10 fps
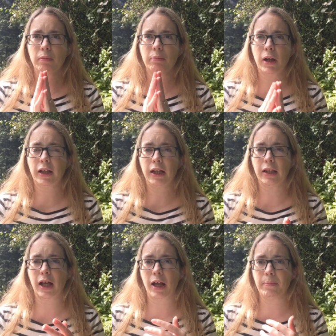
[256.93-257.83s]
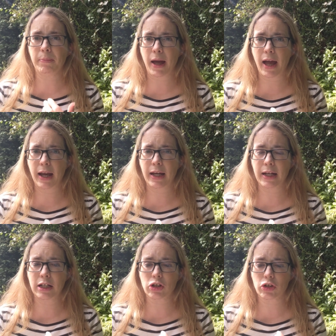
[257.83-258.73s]
money that I'm
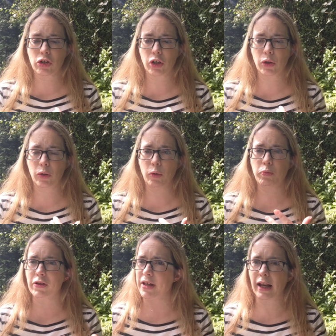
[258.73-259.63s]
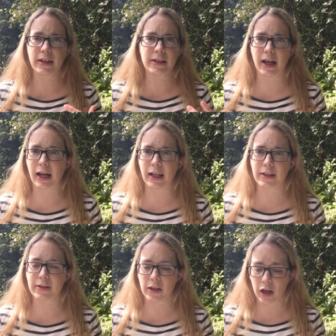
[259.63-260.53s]
paid to present
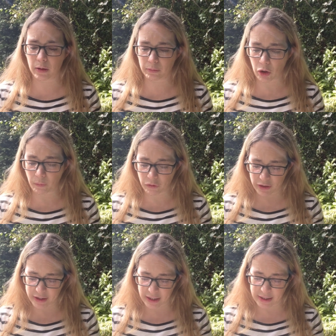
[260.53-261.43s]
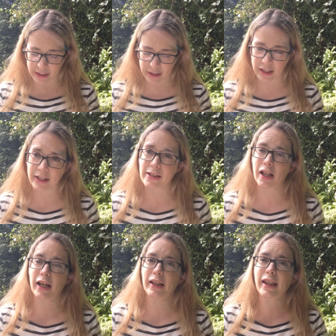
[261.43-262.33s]
at um, conferences and things
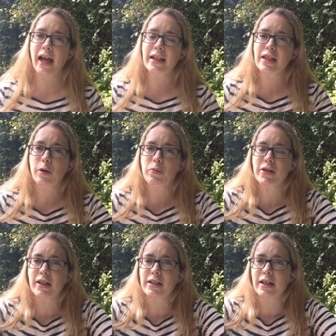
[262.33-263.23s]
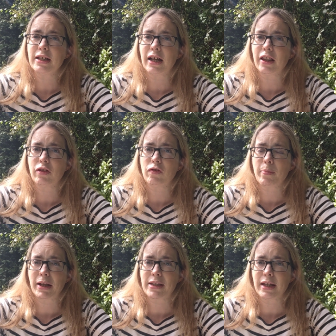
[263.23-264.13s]
like that. I presented at the
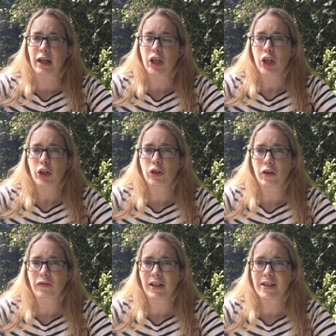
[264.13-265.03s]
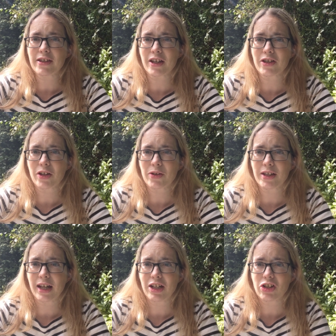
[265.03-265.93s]
Romantic Novelists
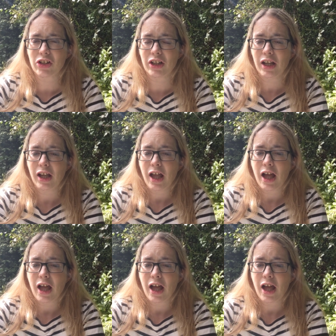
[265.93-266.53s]
Association